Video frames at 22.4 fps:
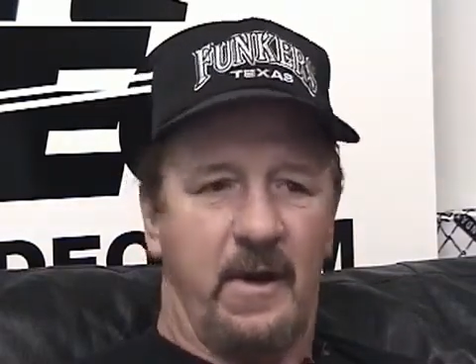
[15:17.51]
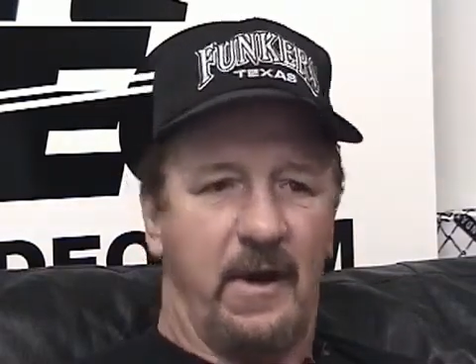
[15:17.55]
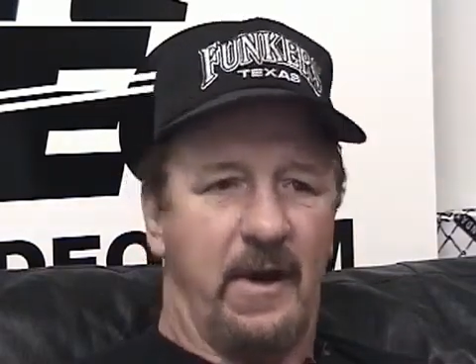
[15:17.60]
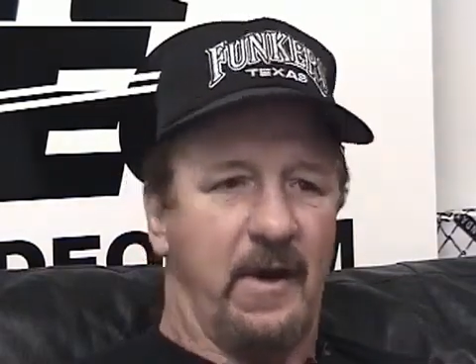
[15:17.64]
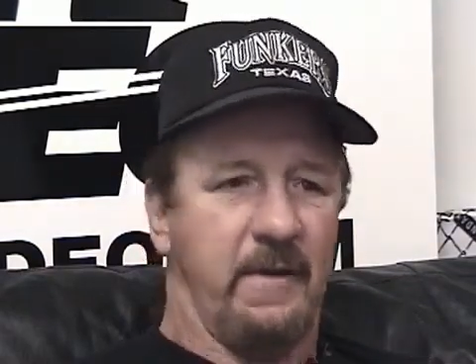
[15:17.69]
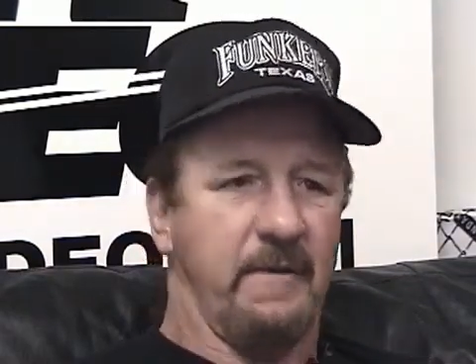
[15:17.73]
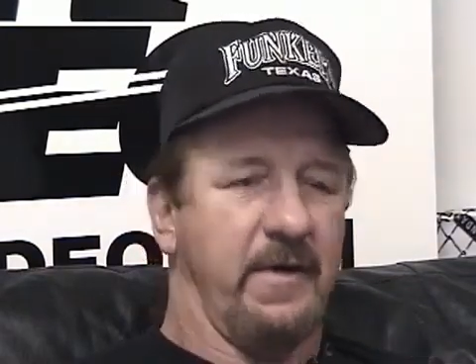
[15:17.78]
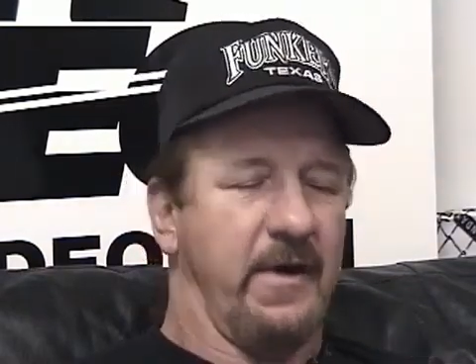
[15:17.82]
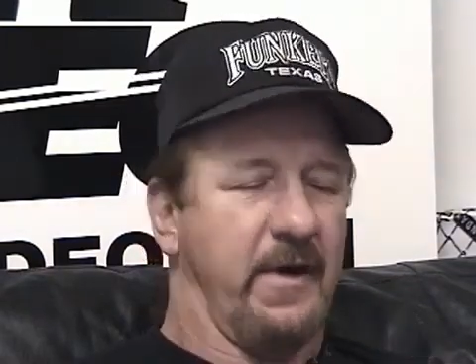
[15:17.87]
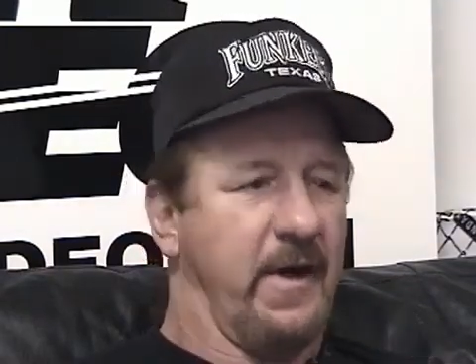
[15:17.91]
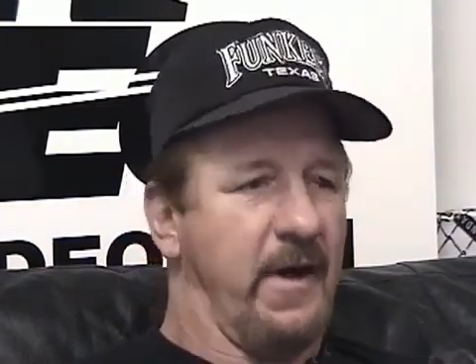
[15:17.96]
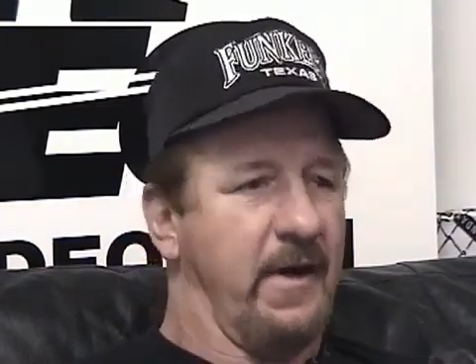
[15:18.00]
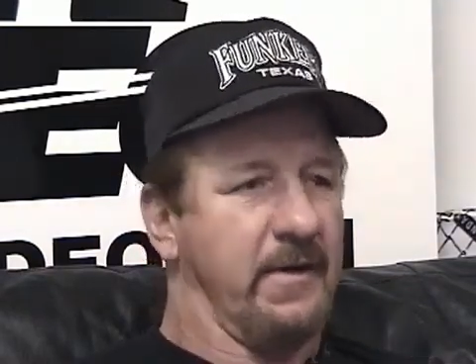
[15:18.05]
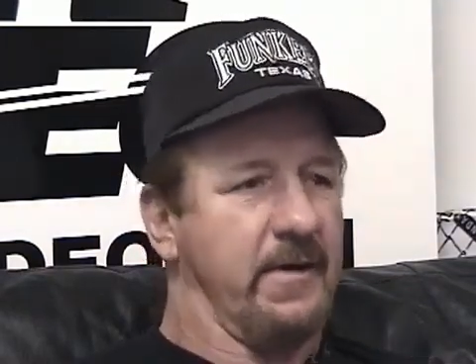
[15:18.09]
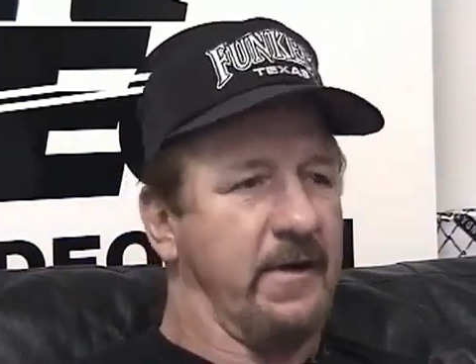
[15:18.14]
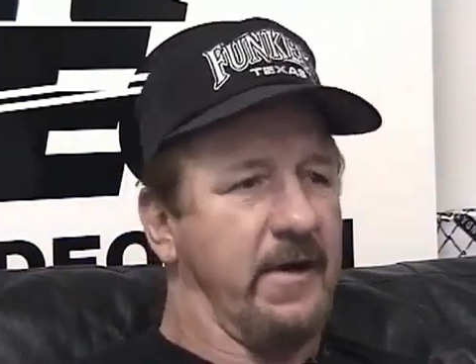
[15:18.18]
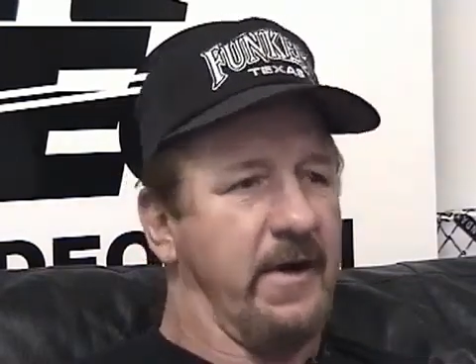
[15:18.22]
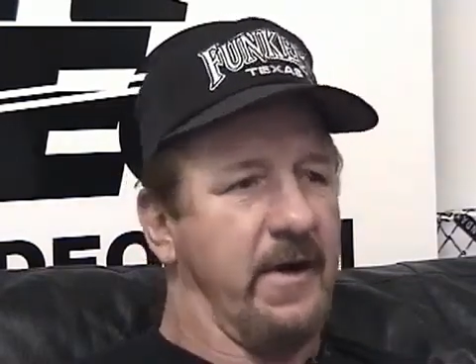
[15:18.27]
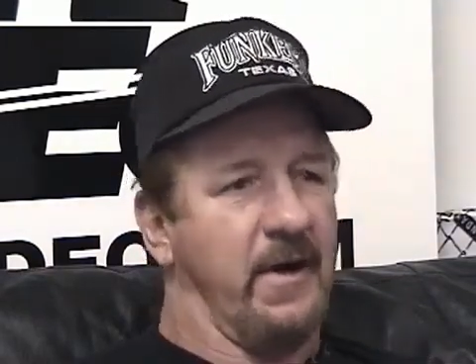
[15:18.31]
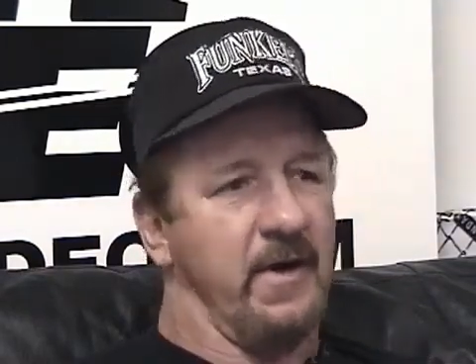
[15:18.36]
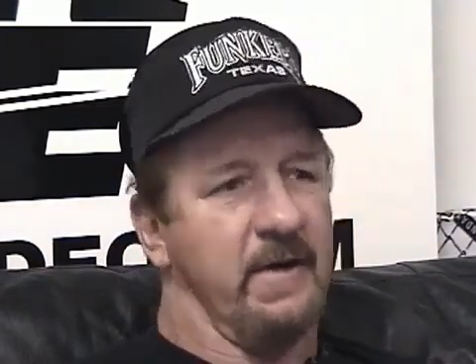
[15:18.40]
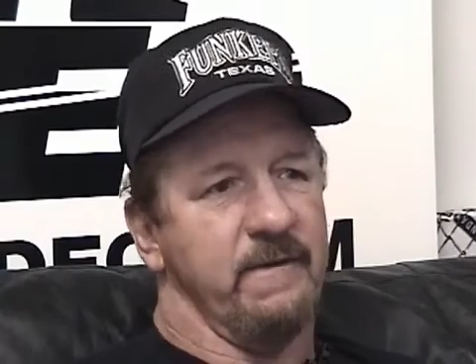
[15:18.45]
I've been out to
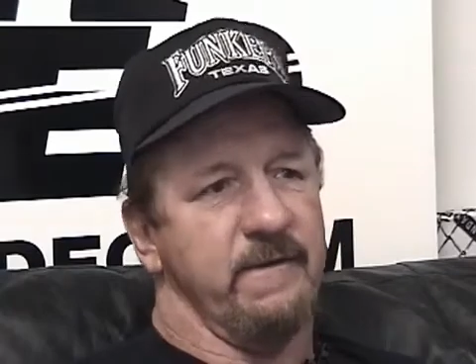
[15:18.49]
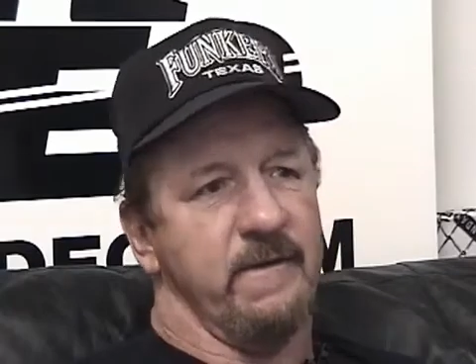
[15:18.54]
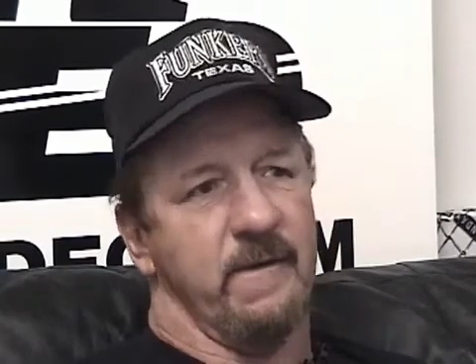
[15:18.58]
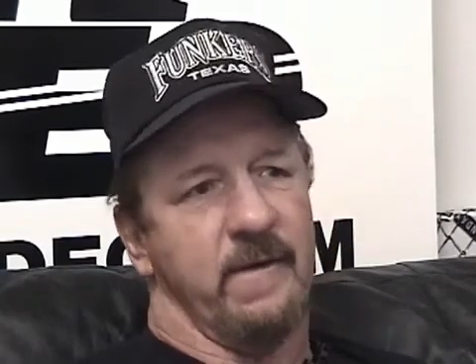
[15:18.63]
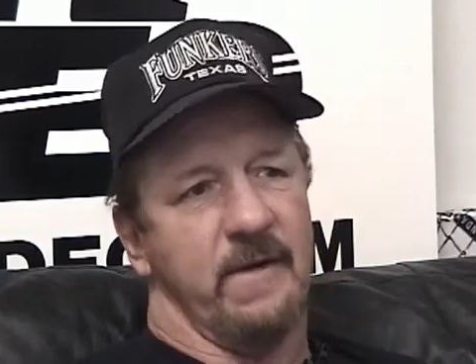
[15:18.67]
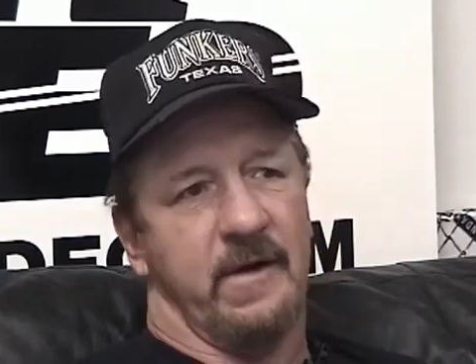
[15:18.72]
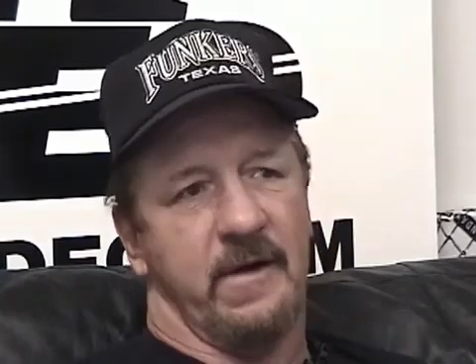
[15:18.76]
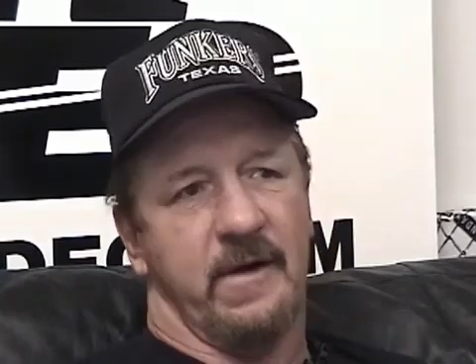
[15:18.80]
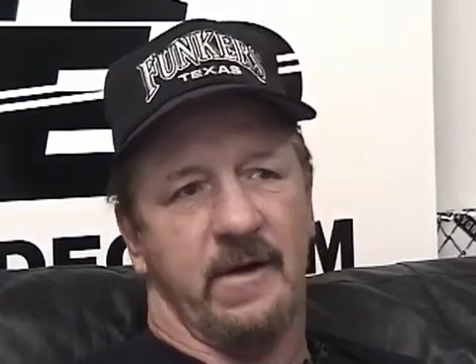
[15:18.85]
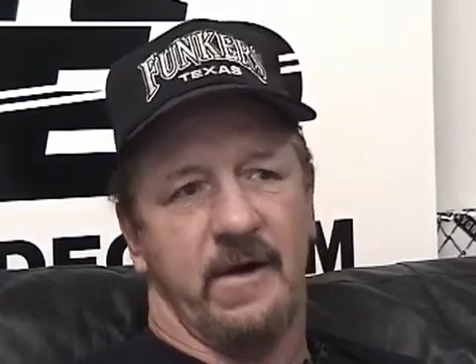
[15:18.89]
California,